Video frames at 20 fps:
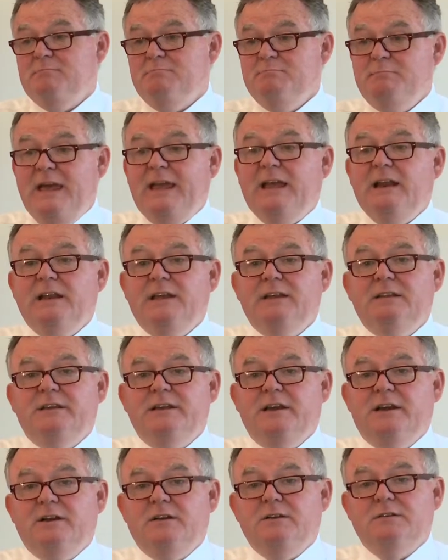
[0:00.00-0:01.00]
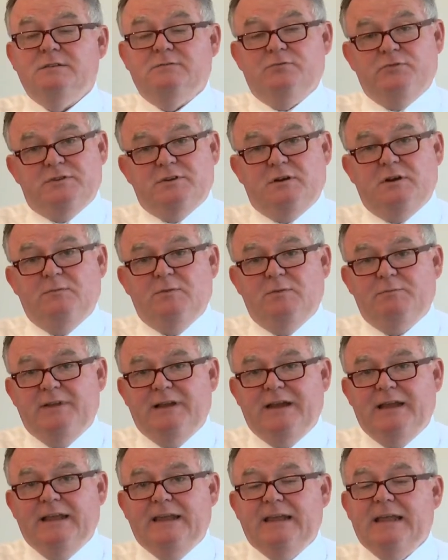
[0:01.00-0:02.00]
mainly in the areas of retirement
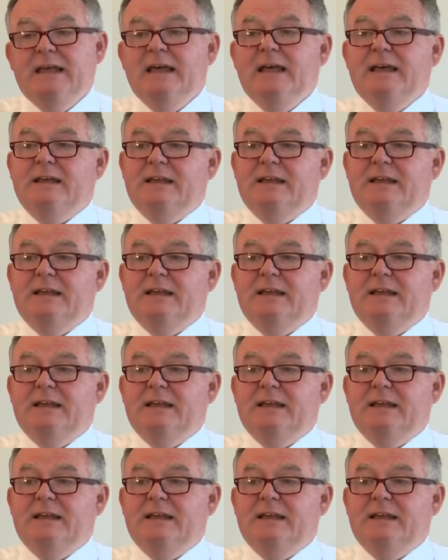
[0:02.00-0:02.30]
planning.